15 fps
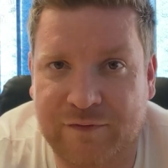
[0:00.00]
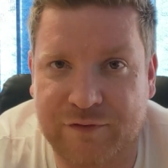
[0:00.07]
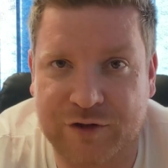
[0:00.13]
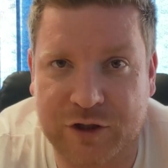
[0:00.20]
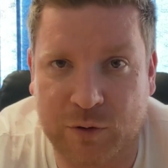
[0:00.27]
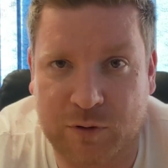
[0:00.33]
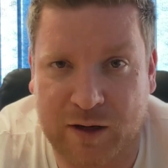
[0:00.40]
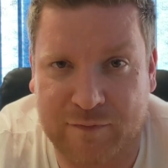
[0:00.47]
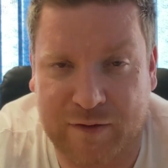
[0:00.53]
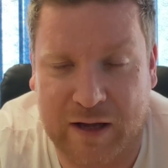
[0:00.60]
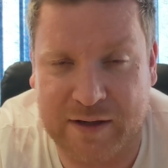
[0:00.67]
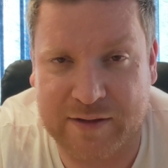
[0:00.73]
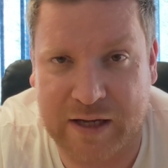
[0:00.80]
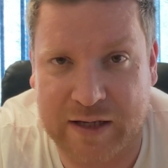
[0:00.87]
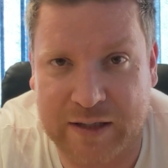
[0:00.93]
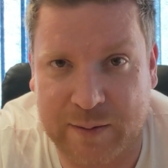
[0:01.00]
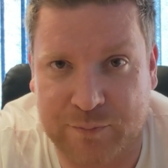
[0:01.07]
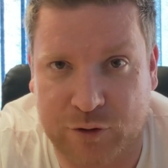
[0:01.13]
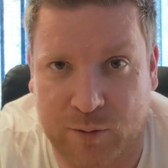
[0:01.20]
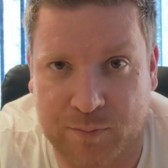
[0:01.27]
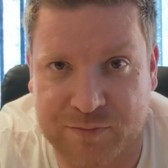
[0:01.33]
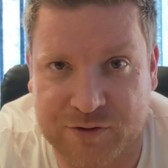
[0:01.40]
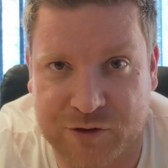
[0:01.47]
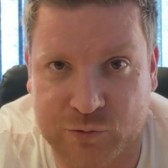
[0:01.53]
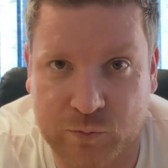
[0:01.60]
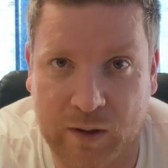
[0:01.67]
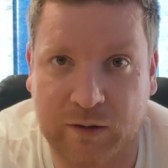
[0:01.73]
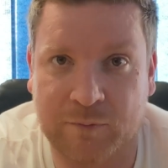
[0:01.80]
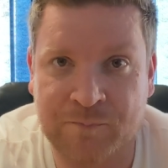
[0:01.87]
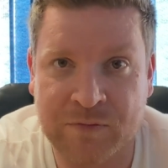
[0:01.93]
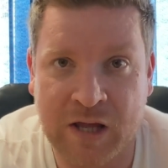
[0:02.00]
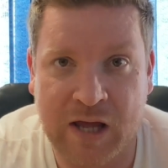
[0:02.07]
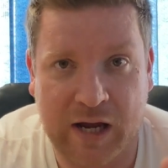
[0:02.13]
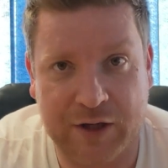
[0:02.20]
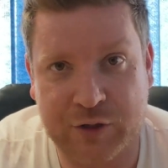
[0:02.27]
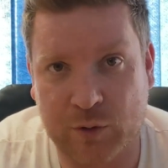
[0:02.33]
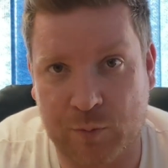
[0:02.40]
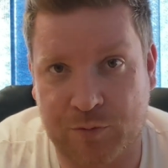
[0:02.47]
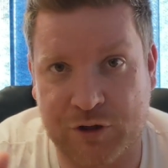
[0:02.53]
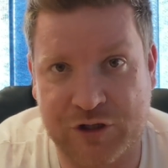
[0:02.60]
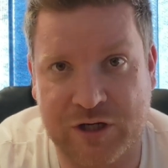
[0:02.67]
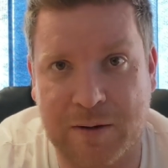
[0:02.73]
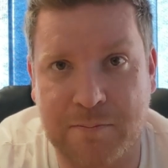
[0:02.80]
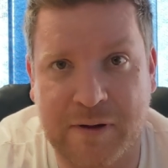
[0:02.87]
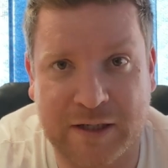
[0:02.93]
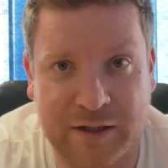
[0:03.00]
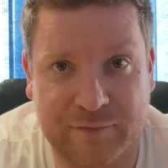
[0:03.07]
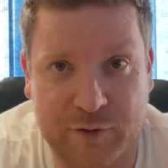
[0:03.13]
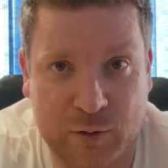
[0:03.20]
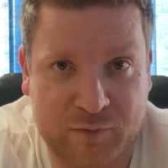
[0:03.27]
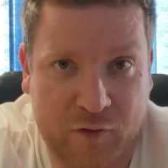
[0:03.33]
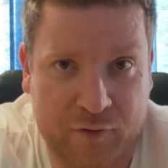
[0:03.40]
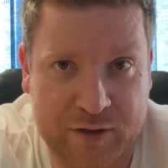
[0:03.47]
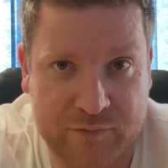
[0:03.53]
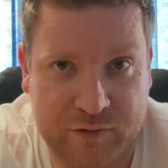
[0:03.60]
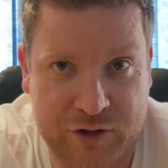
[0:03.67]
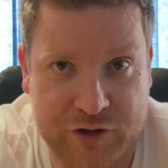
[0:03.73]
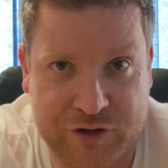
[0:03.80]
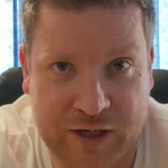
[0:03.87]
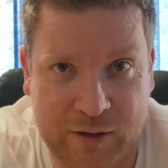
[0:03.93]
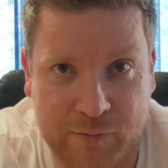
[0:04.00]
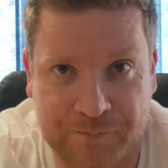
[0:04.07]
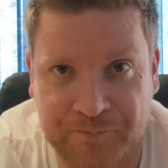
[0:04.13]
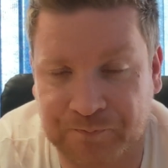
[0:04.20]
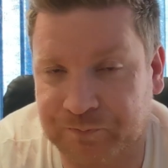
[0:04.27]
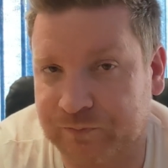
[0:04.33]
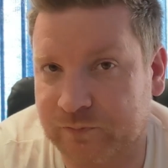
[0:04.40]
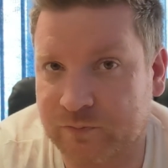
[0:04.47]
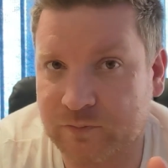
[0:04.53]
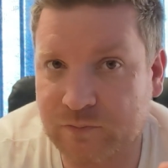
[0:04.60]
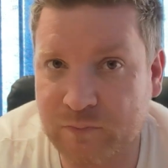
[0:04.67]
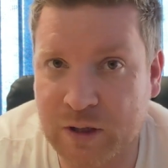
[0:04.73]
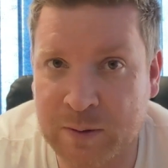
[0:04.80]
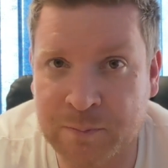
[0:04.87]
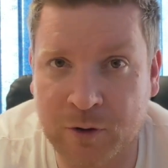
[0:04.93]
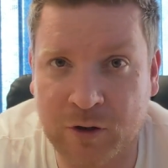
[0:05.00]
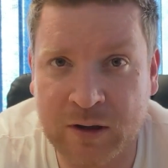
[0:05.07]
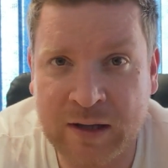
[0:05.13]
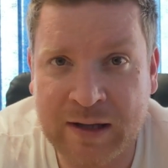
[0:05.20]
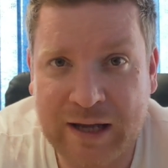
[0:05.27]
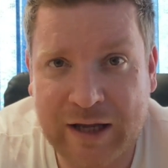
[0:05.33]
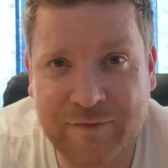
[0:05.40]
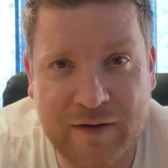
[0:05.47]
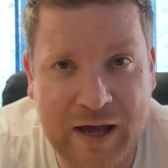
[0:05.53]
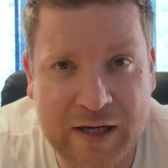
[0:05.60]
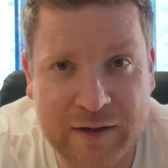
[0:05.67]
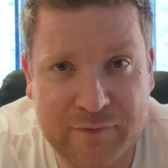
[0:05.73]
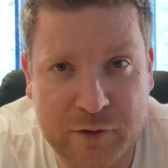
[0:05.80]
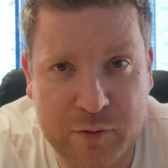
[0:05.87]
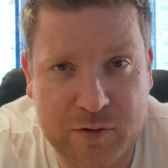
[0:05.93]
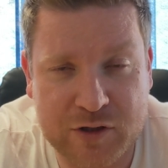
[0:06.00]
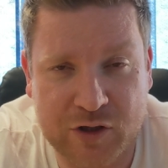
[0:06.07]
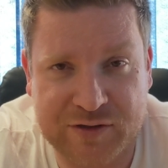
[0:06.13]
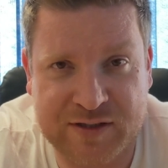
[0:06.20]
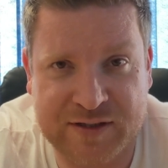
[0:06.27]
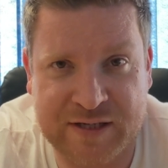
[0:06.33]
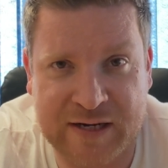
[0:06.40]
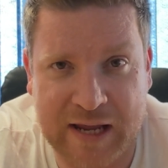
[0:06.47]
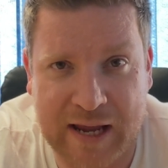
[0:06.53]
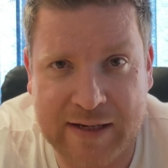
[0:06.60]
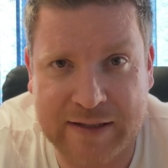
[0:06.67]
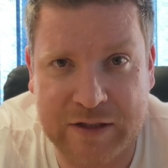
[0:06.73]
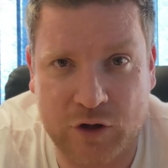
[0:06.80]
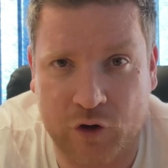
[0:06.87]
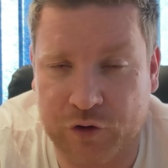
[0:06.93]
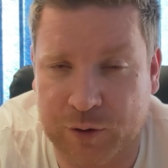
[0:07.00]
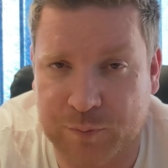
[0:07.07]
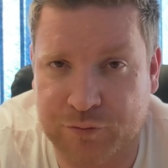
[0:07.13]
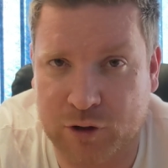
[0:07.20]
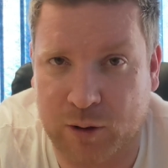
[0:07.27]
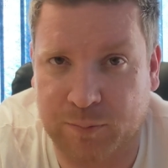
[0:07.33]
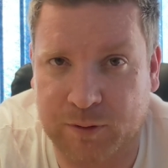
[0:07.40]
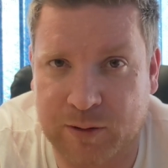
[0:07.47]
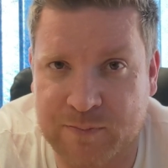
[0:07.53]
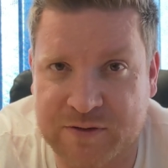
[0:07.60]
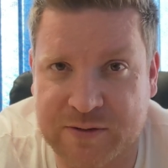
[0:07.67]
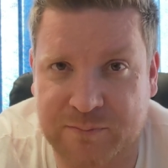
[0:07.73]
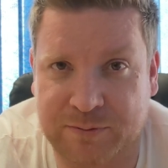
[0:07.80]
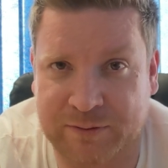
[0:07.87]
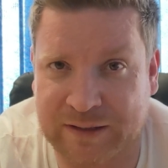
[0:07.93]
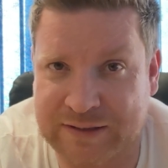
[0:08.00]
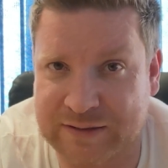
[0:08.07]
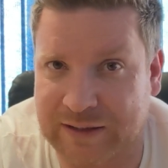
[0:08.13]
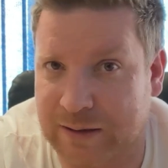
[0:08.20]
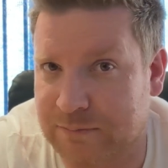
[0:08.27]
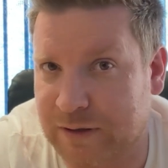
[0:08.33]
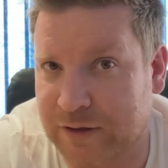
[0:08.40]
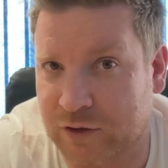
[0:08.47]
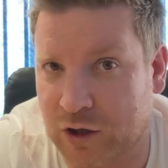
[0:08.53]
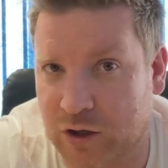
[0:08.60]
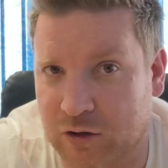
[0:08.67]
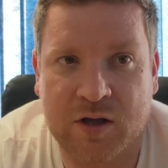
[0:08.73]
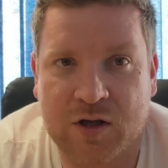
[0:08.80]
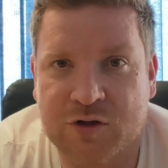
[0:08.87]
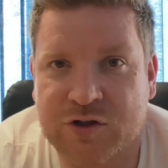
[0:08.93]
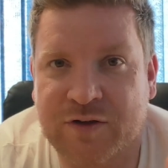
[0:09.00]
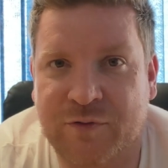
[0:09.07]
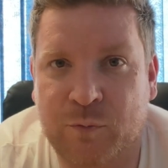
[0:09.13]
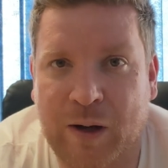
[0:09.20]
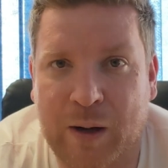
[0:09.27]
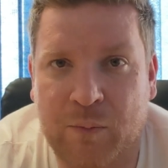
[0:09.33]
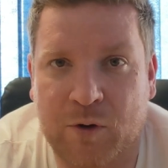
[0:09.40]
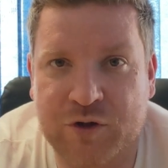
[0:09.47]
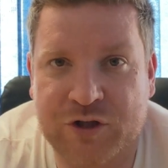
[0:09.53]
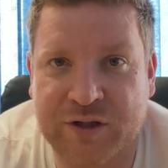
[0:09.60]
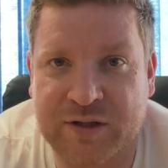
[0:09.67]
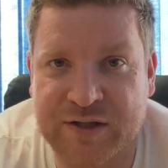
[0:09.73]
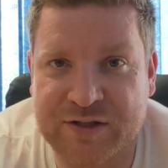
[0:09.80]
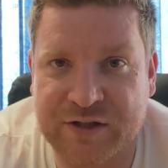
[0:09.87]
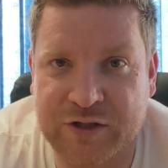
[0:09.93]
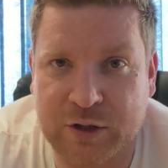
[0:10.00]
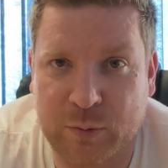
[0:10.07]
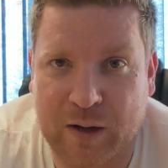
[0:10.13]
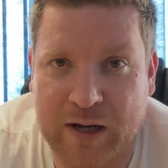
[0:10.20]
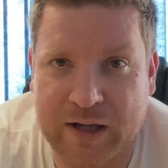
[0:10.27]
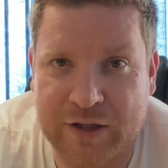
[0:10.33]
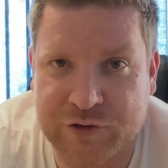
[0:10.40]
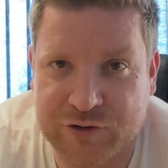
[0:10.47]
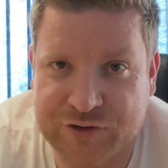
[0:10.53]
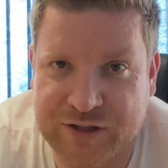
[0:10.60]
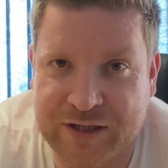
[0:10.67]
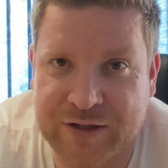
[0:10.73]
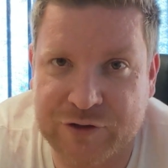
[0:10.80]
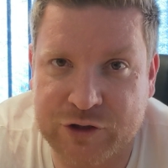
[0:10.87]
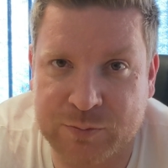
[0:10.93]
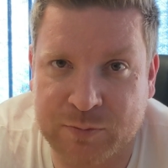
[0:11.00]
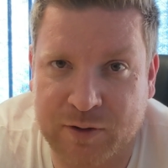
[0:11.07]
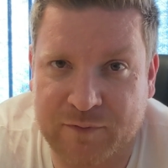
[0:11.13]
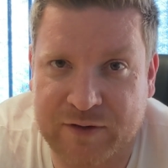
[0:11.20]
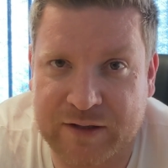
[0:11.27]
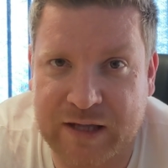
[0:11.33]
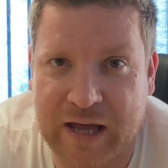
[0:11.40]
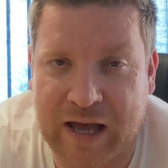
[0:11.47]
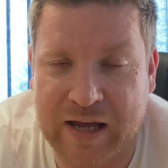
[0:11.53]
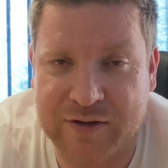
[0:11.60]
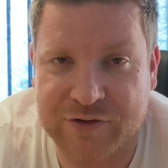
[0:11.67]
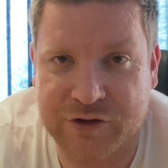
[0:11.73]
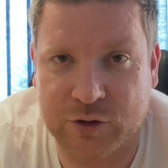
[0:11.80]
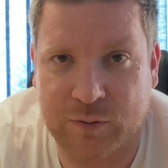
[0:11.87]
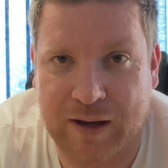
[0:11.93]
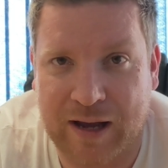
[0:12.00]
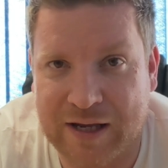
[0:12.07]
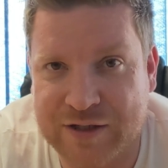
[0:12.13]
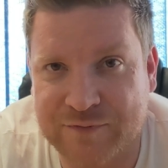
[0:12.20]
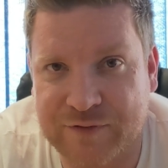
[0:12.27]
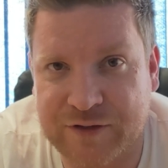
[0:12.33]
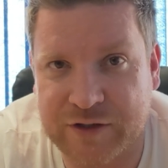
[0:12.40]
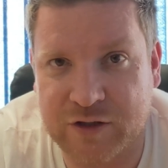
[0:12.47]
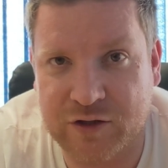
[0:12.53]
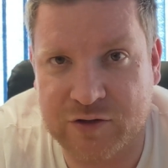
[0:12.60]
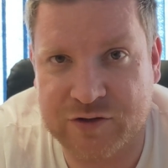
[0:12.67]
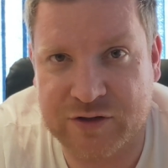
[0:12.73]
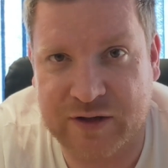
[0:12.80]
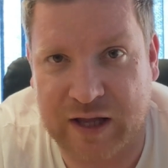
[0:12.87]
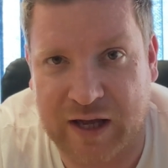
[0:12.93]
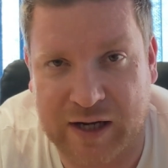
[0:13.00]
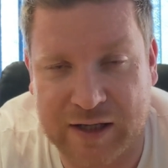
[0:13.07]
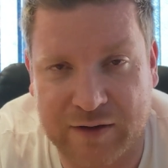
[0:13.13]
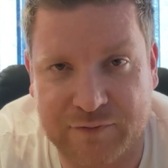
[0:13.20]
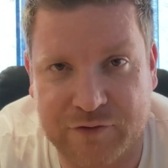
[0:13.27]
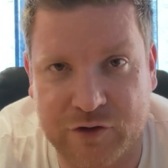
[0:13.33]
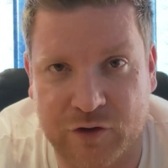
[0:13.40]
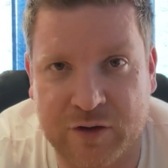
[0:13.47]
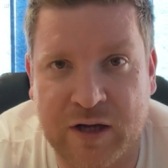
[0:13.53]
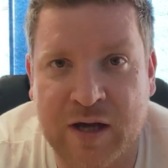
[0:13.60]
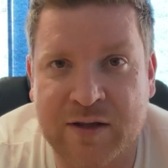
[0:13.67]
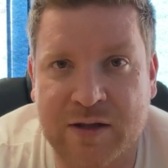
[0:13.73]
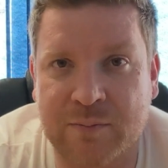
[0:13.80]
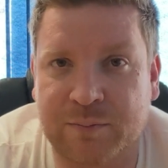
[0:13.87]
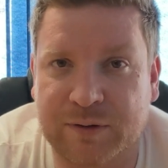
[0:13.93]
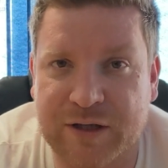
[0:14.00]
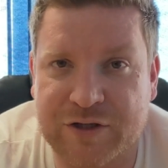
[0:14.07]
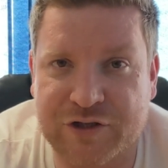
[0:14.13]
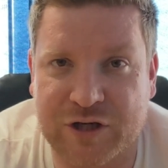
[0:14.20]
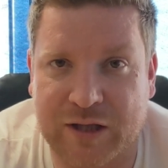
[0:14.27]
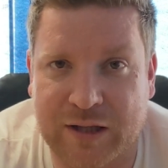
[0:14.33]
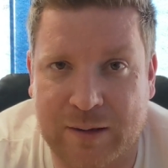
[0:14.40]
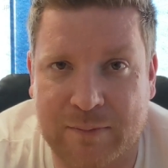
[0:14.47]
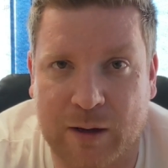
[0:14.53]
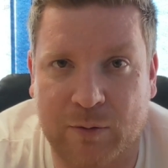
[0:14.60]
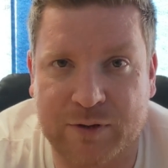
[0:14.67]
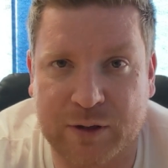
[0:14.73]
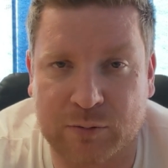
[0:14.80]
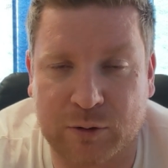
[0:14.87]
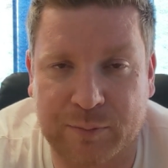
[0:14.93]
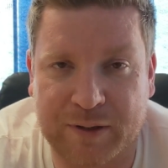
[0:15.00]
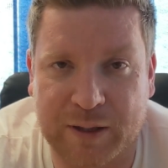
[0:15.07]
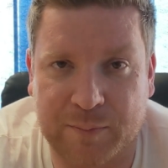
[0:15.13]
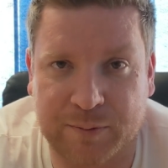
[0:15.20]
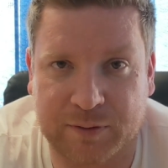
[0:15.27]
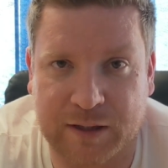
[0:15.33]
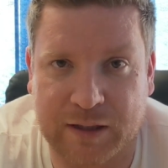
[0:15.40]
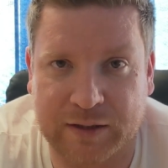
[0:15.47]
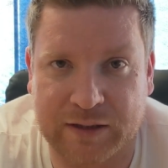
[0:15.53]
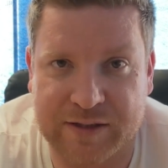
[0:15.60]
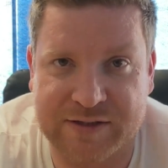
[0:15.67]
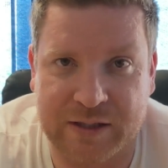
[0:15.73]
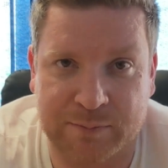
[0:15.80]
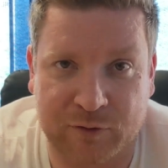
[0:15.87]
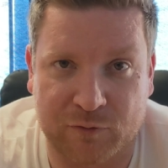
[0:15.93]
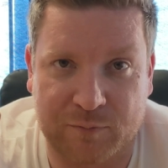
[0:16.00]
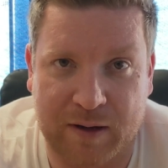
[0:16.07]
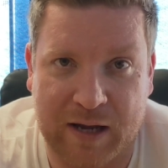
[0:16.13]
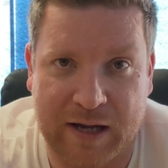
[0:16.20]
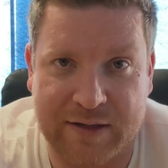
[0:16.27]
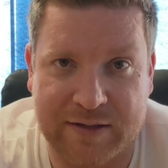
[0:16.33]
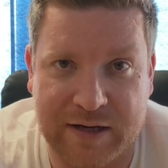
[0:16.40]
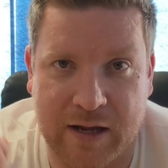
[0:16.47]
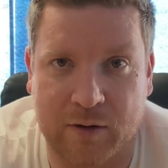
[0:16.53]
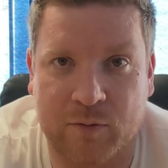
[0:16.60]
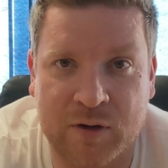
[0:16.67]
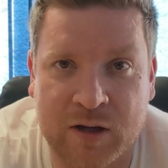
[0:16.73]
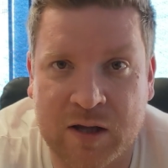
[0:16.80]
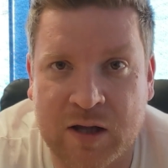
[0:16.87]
If you have had any problems as well, I do appreciate many of you have already reached out, but if any of you are noticing any other problems, please let me know. So if you are watching this and you are interested in some of the Air 2S videos that I have done, then please check them out. There will be a playlist above my head now.